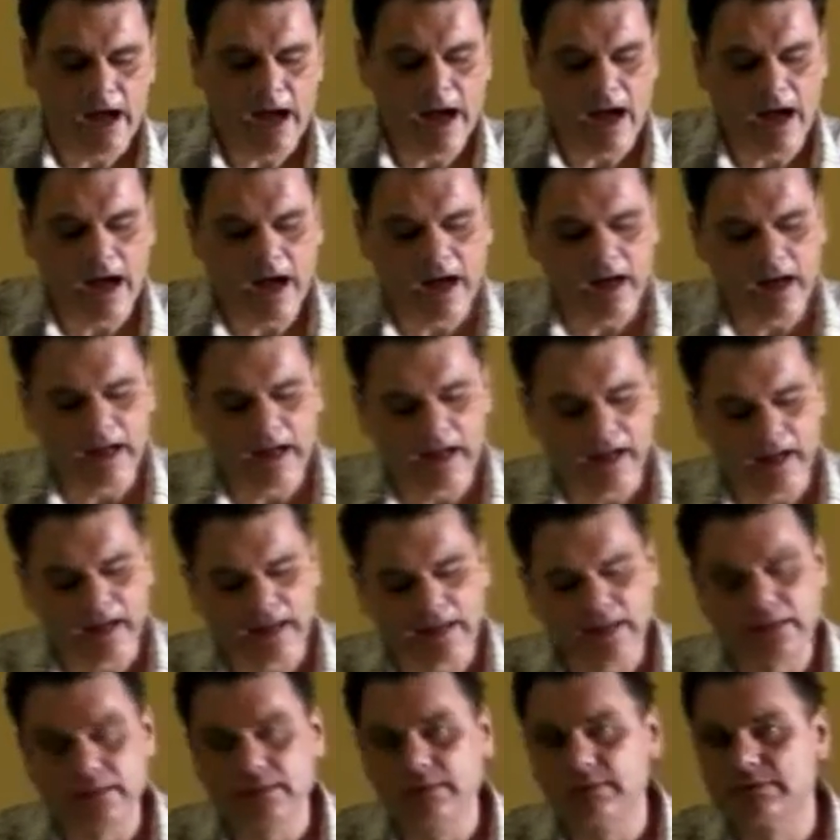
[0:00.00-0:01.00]

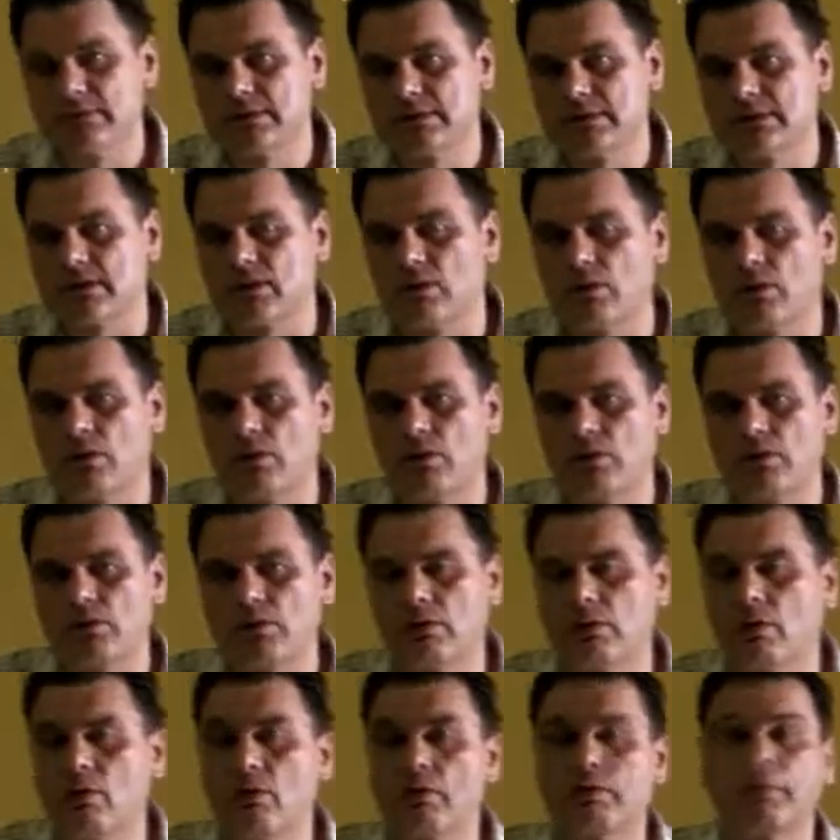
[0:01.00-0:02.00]

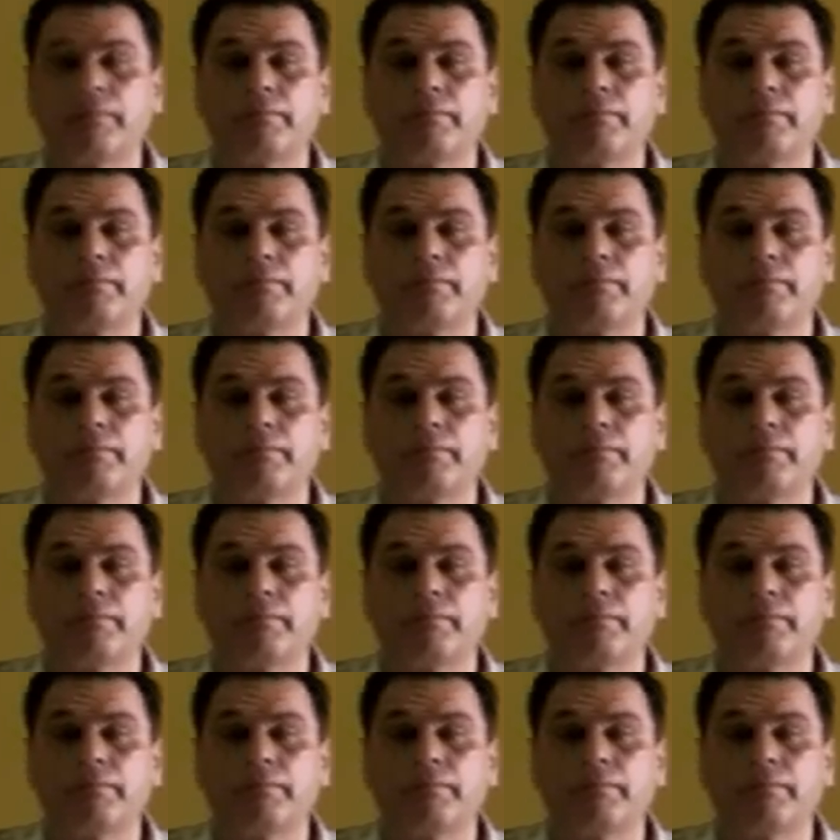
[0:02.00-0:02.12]
or